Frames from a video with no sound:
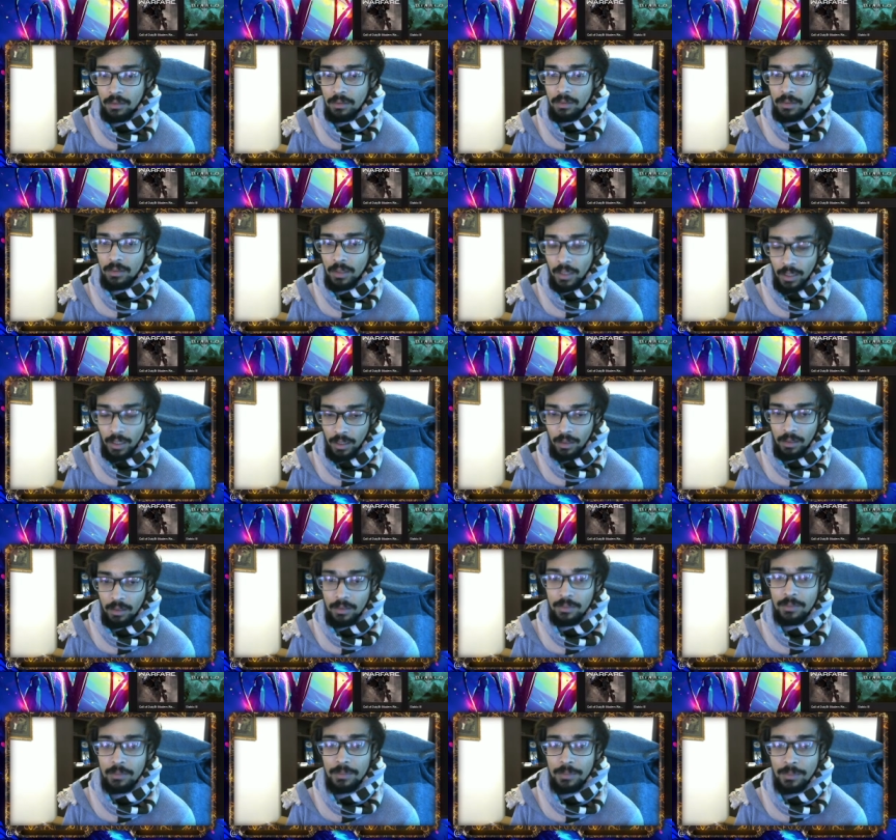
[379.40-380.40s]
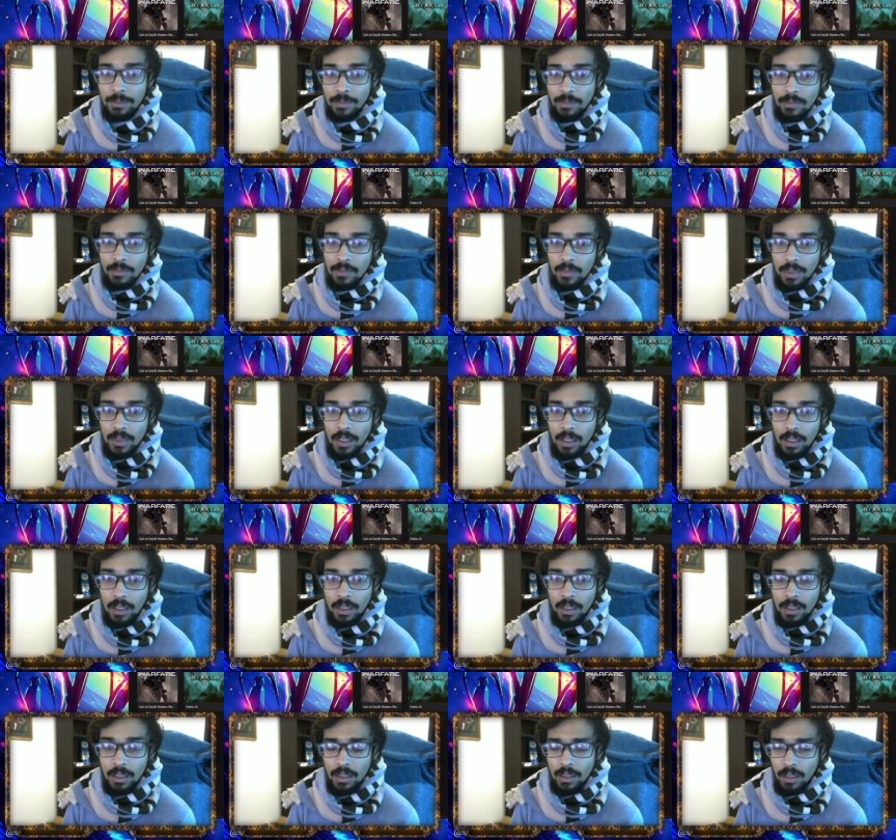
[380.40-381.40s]
there you go
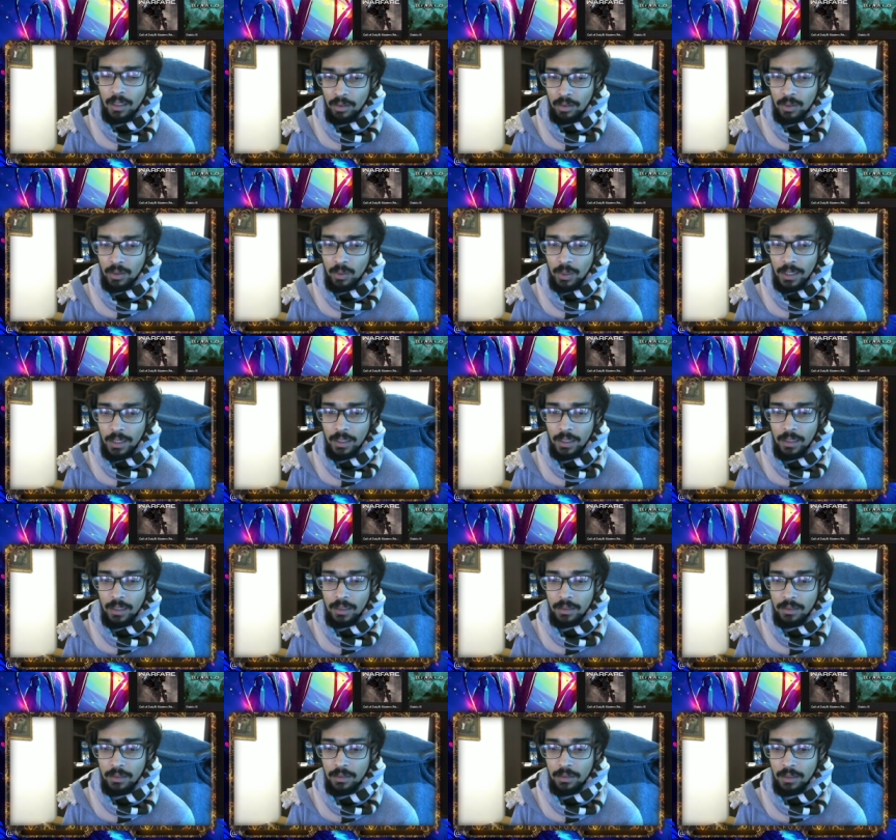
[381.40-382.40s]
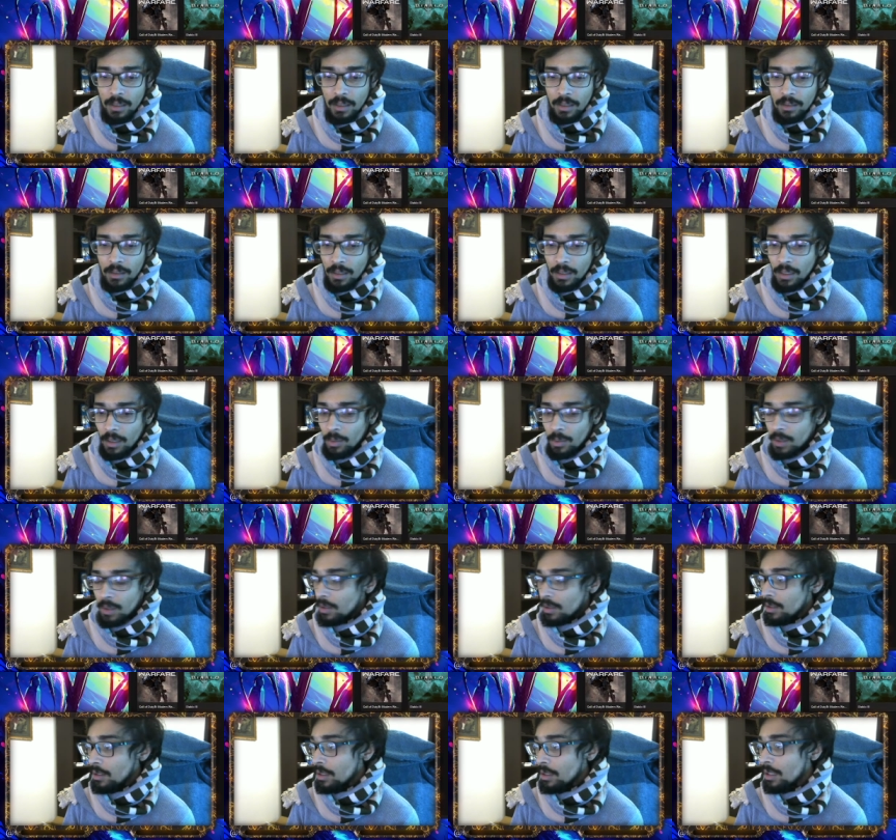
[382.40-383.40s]
that was weird didn't see that
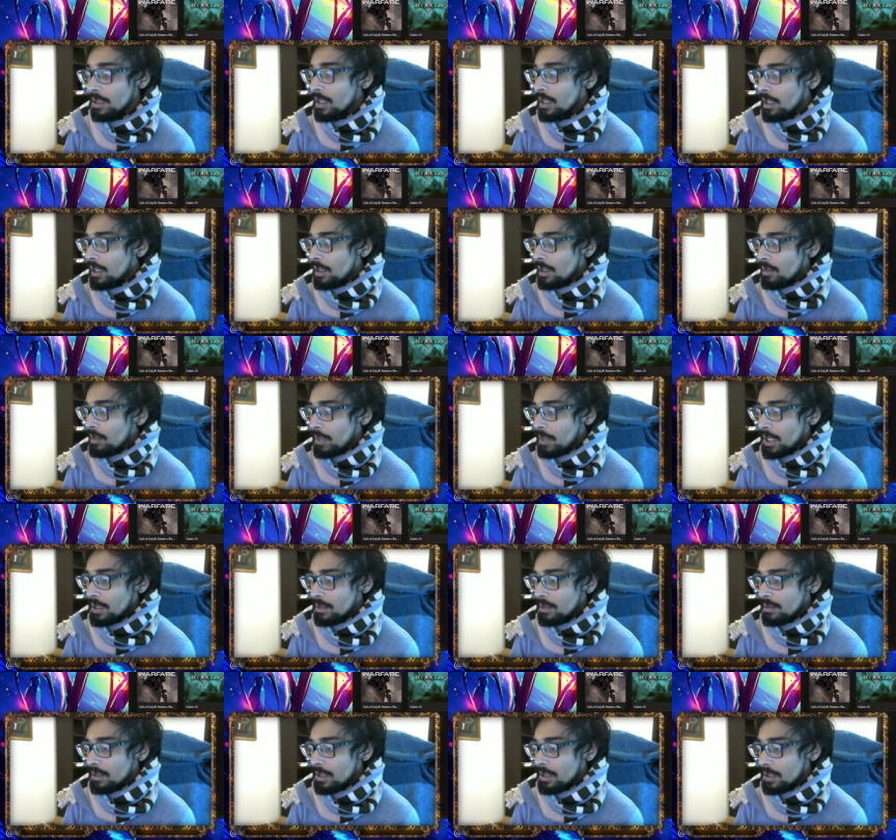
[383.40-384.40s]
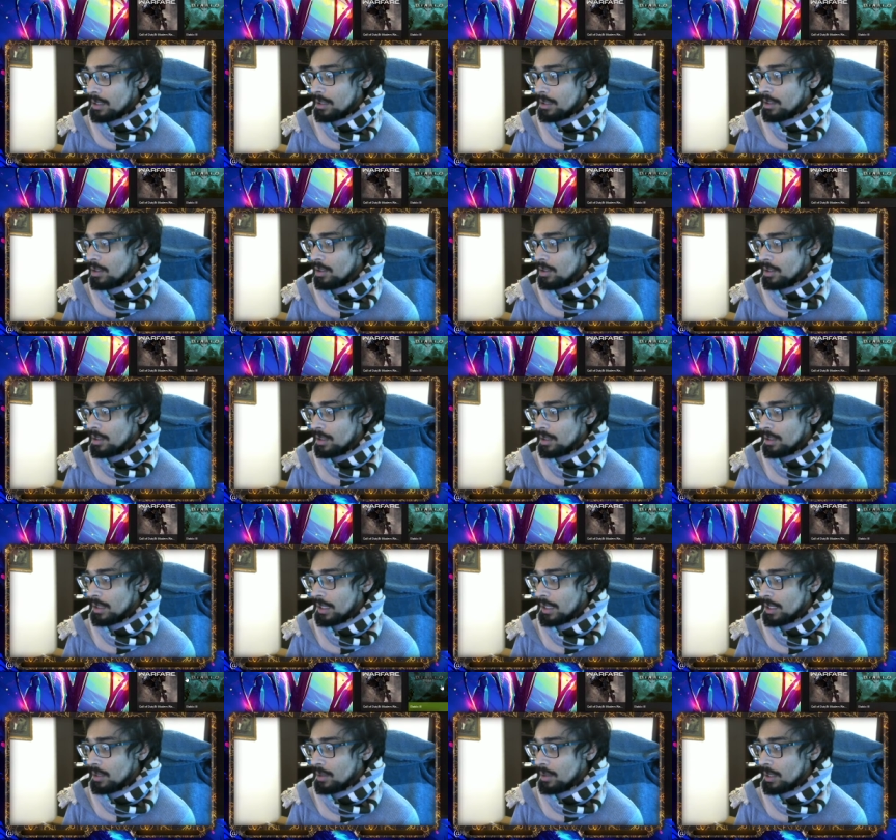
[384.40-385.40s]
before but it just goes
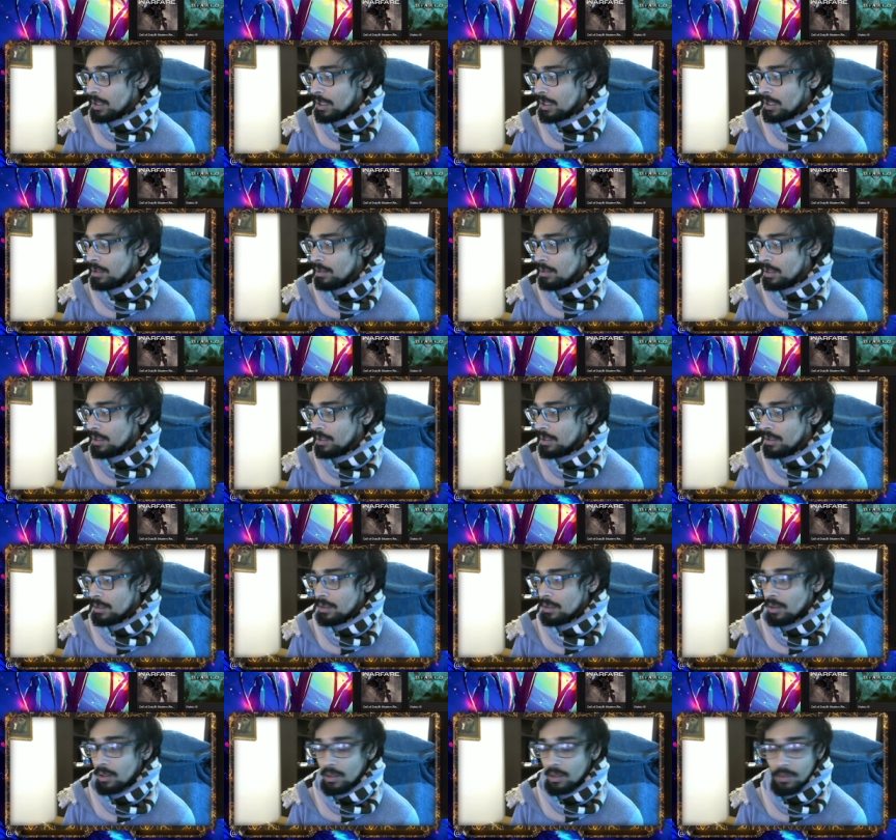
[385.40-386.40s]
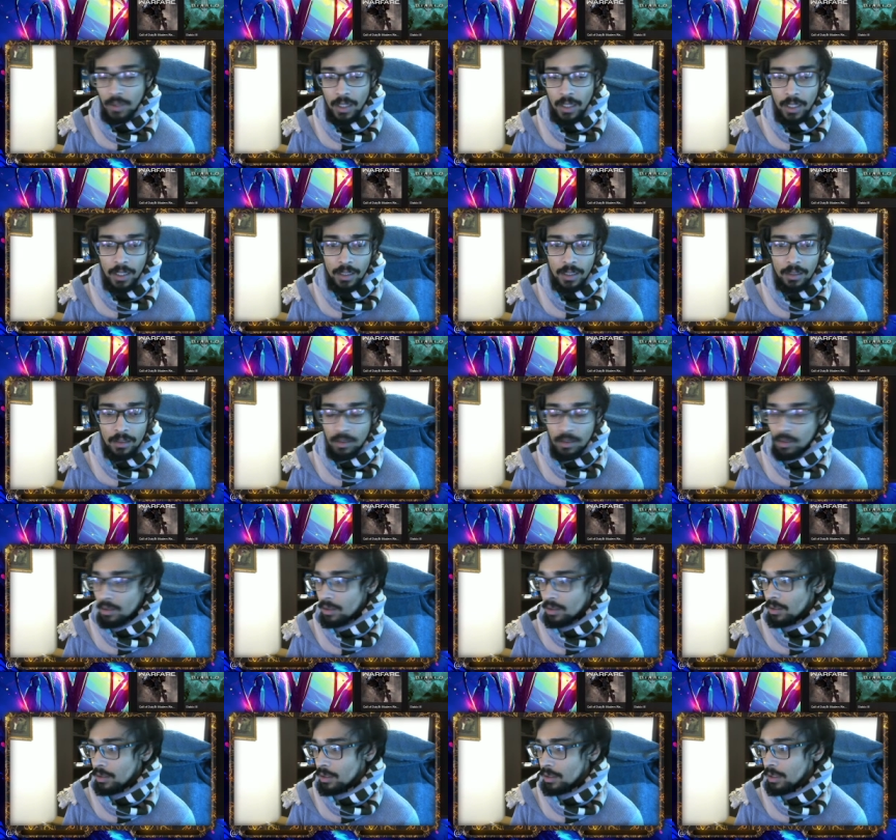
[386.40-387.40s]
straight away now it's just all fine all
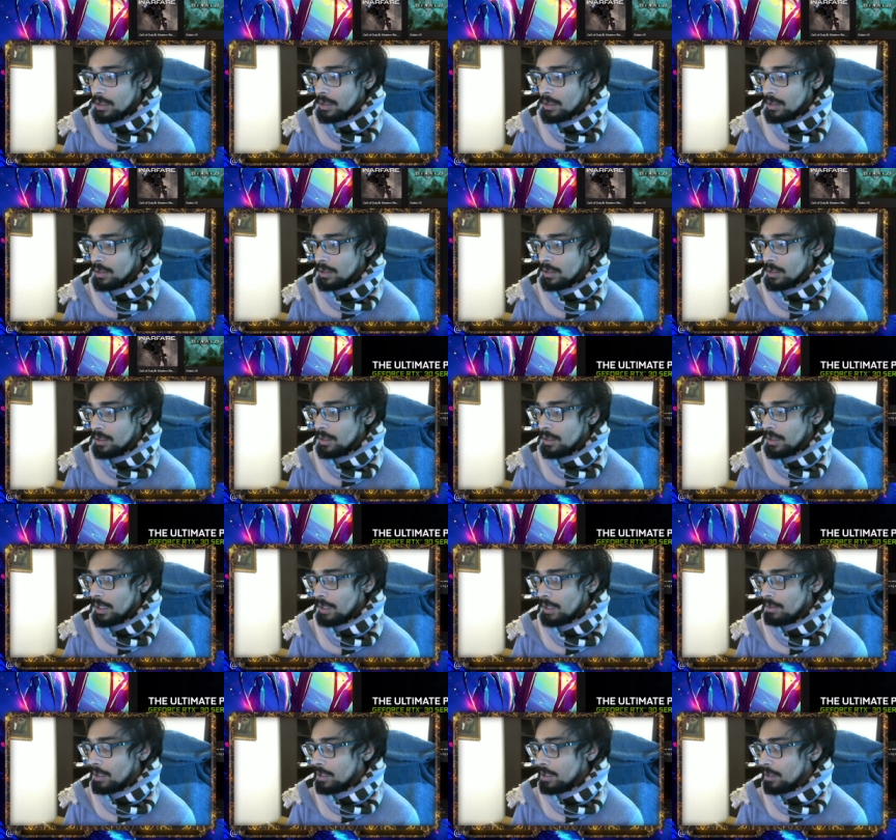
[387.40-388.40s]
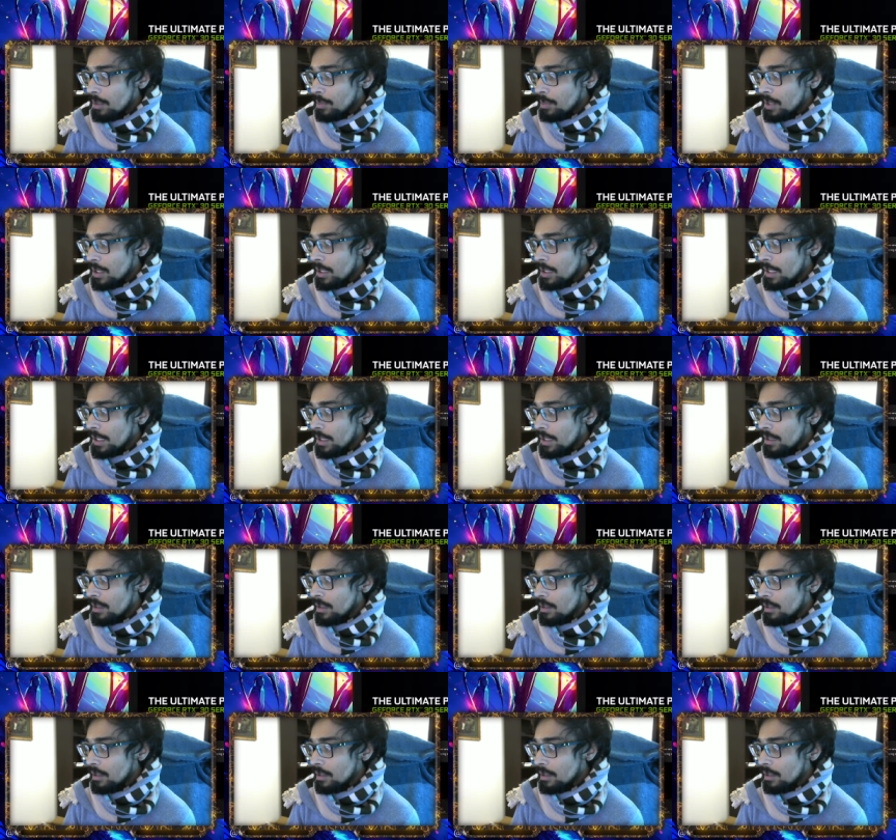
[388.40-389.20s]
good the driver is up to date